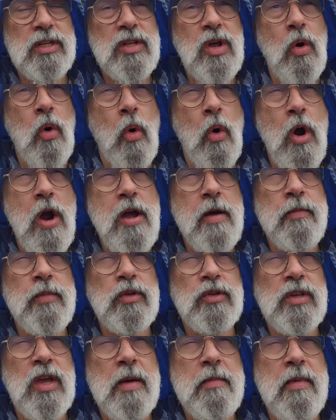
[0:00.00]
is the Oregon
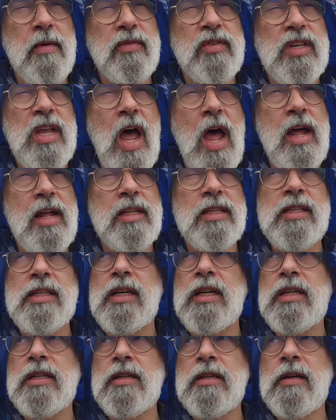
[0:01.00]
Museum of Science
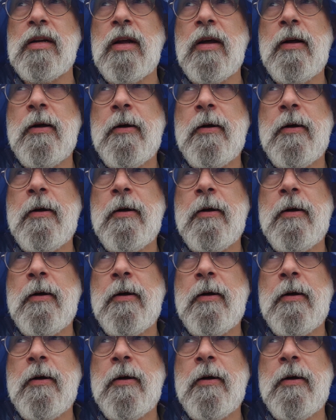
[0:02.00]
and